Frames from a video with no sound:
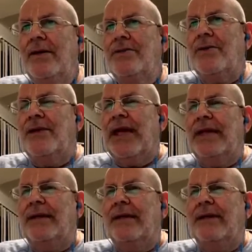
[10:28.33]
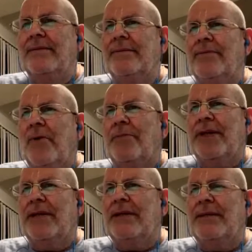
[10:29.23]
So then
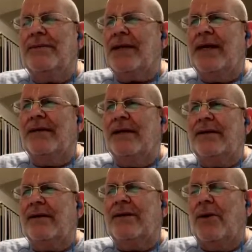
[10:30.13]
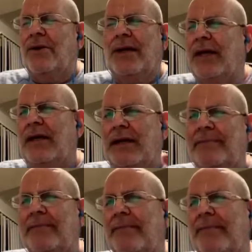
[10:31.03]
Draupadi said that don't kill him.